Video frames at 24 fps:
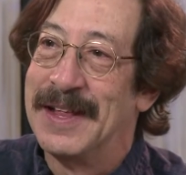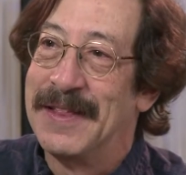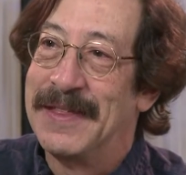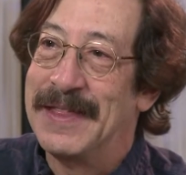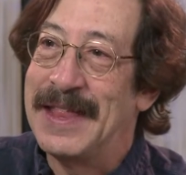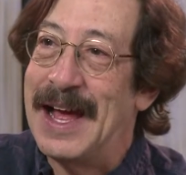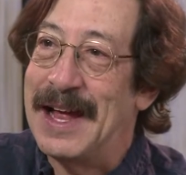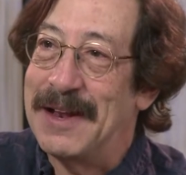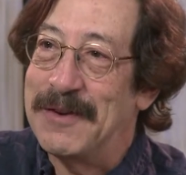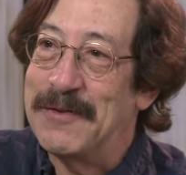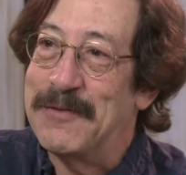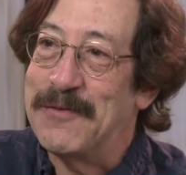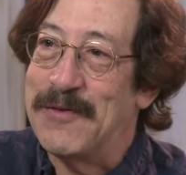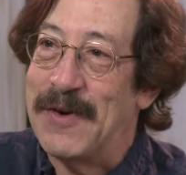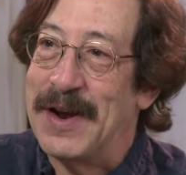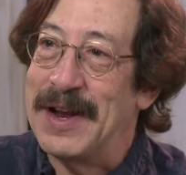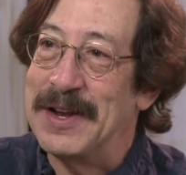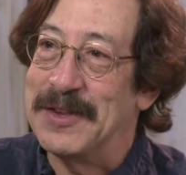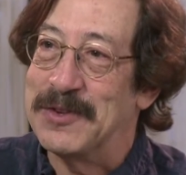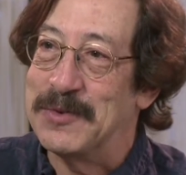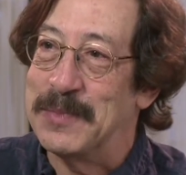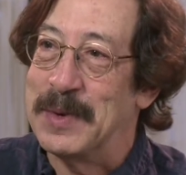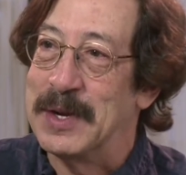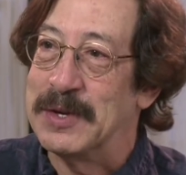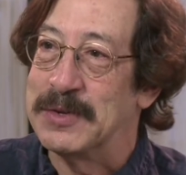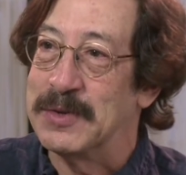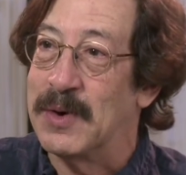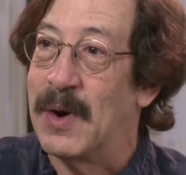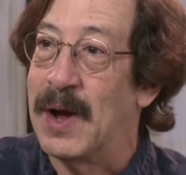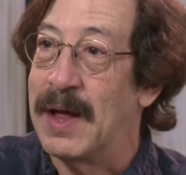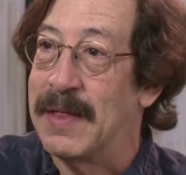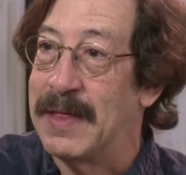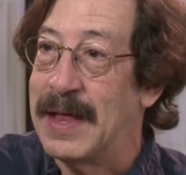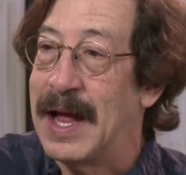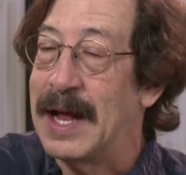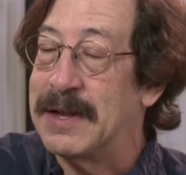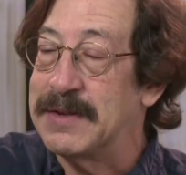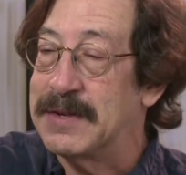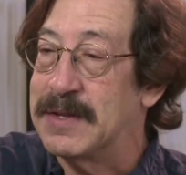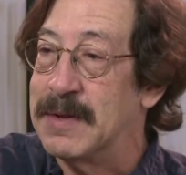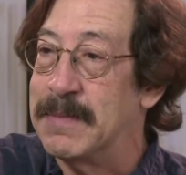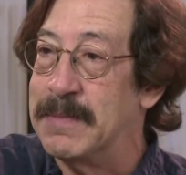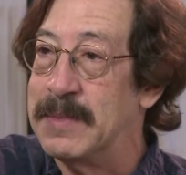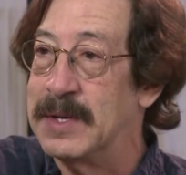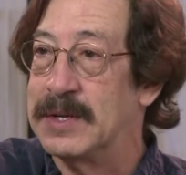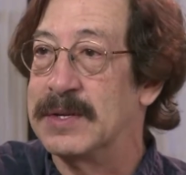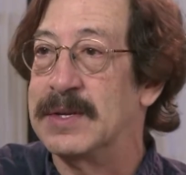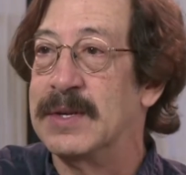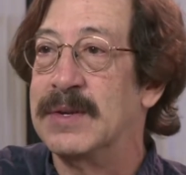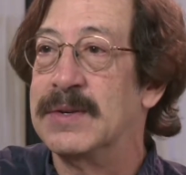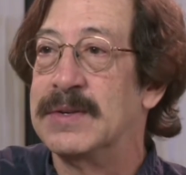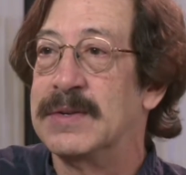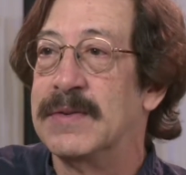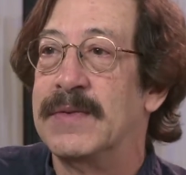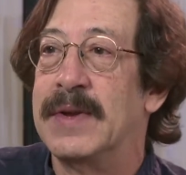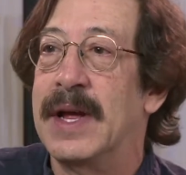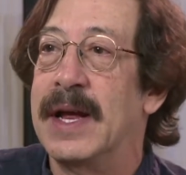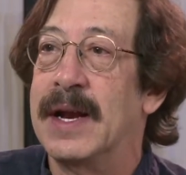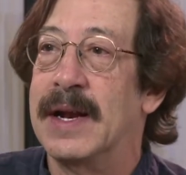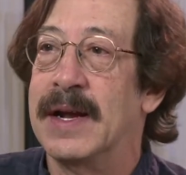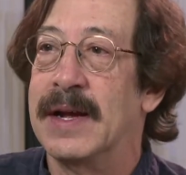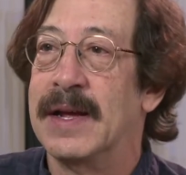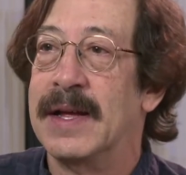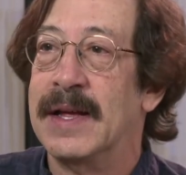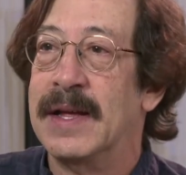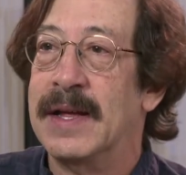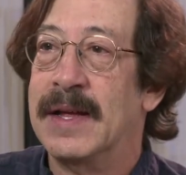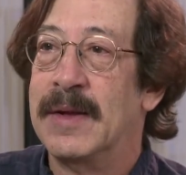that frightens me. So that's the misuse of data.